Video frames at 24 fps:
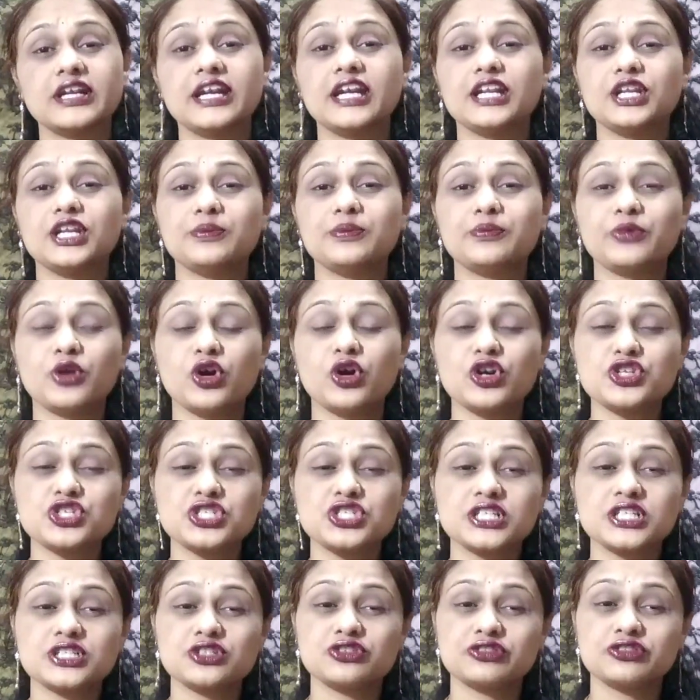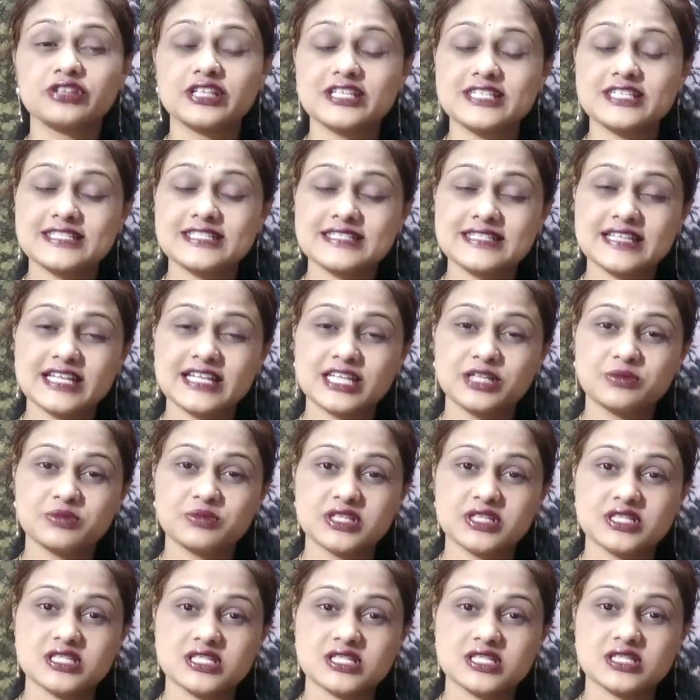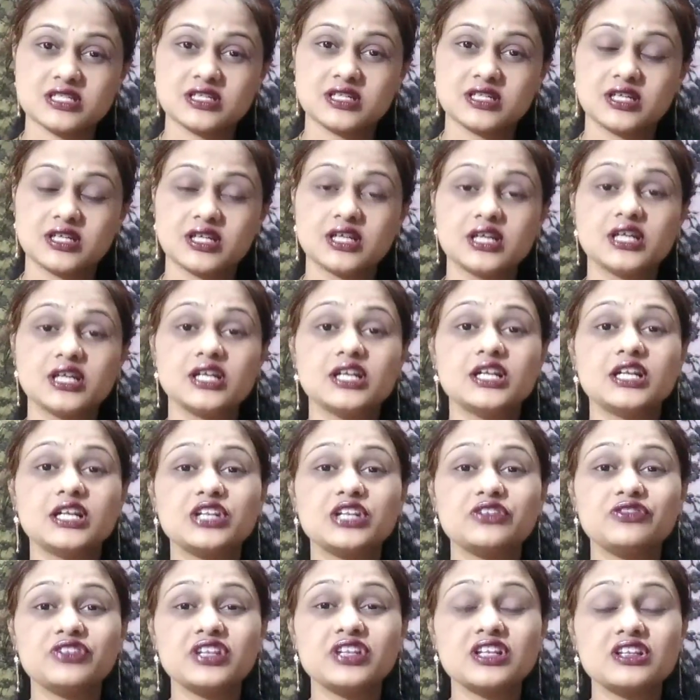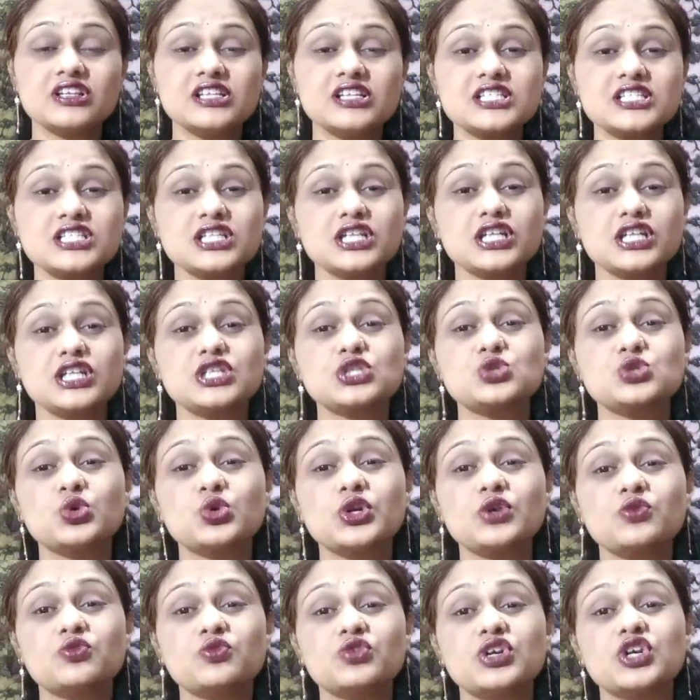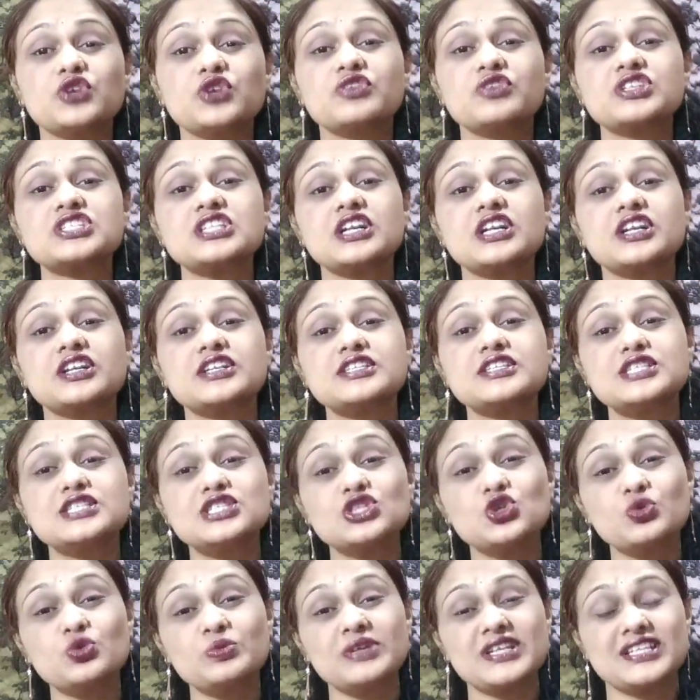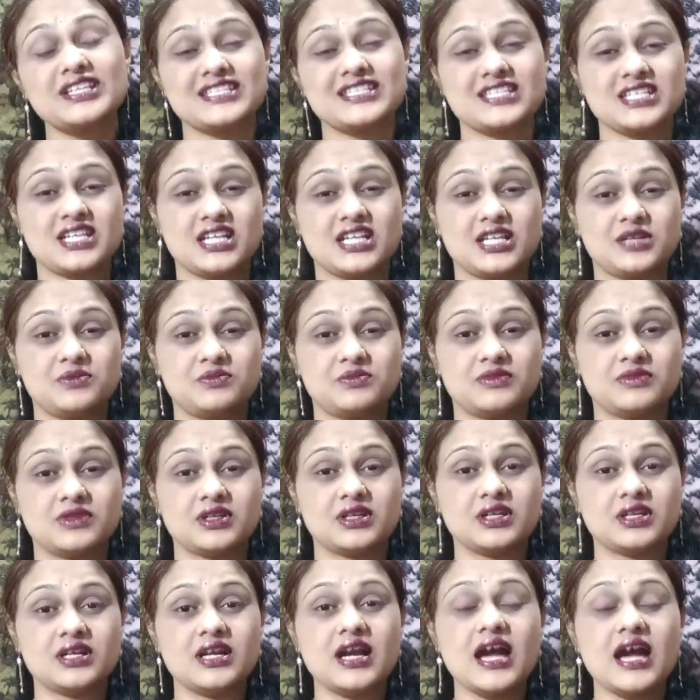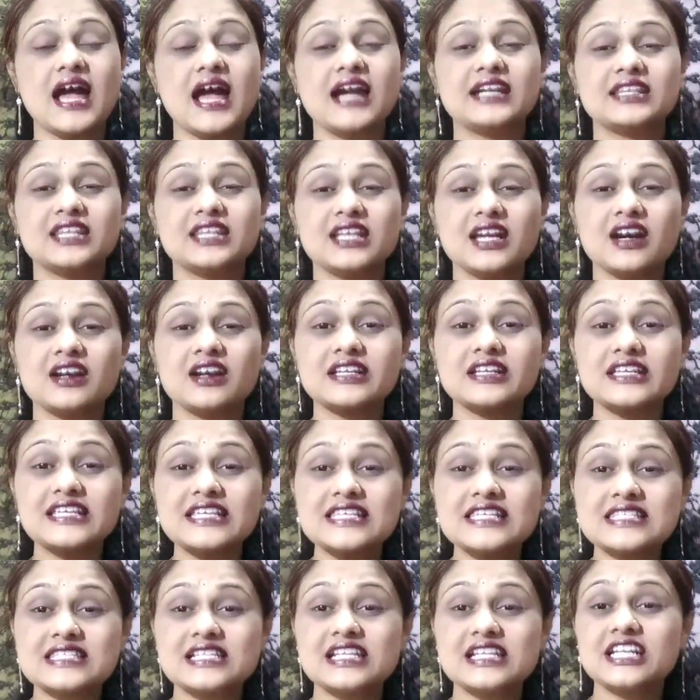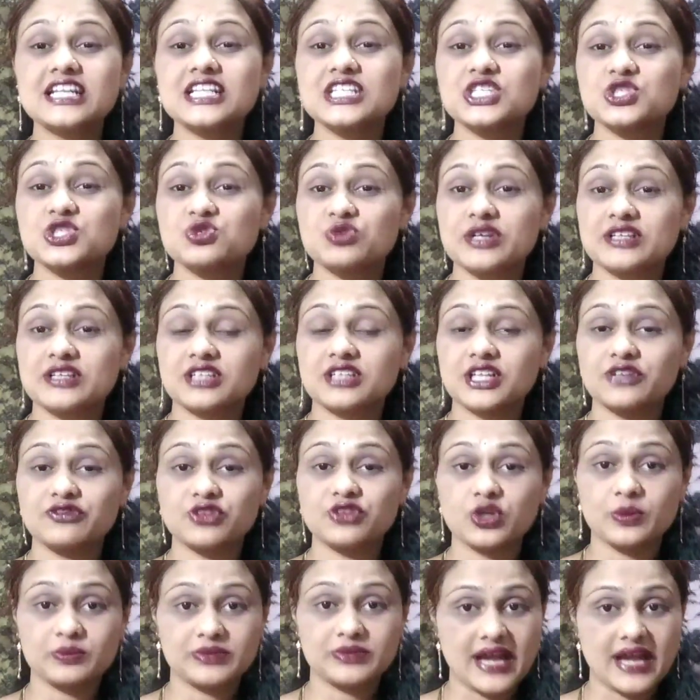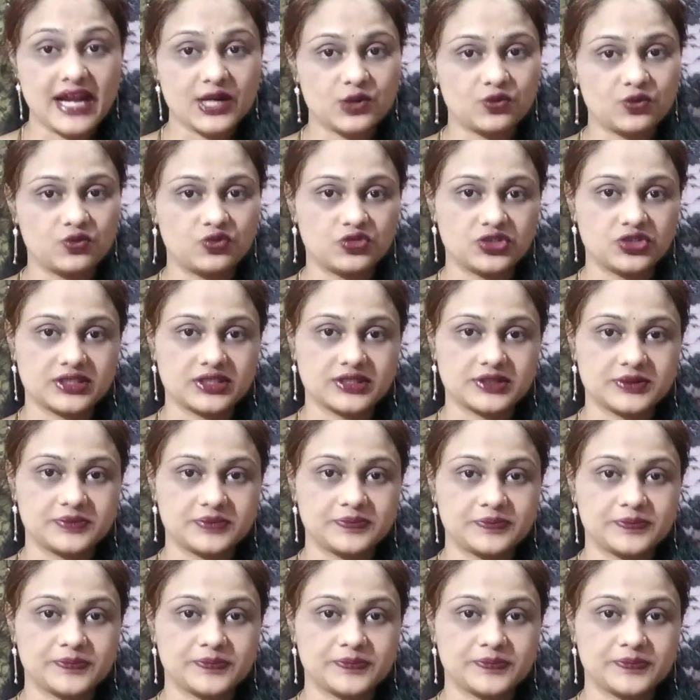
any project or assignment, difficulty in doing work which are consuming time, and they are easily distracted from that work.